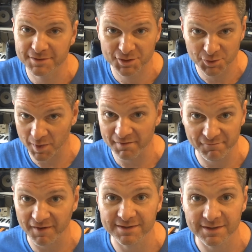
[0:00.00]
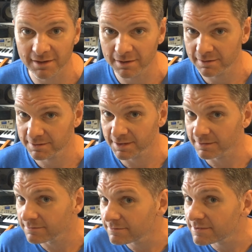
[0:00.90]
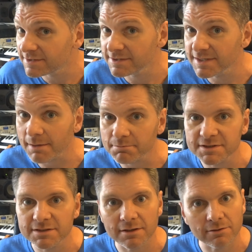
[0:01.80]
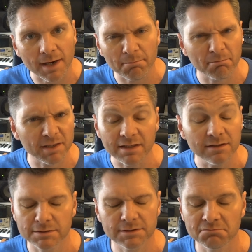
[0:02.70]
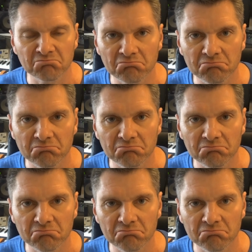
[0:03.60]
twit face alerts and Snapstagram beats.